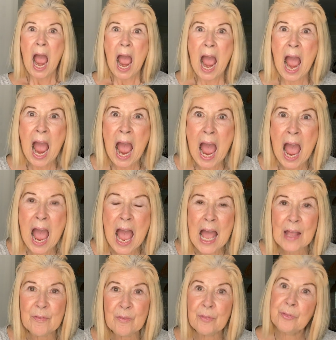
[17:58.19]

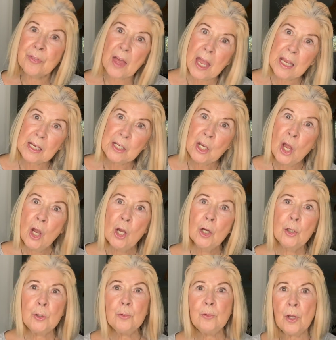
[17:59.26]
And then,
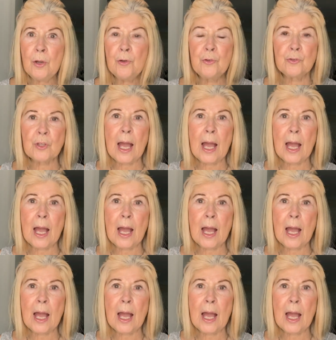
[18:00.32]
who knows?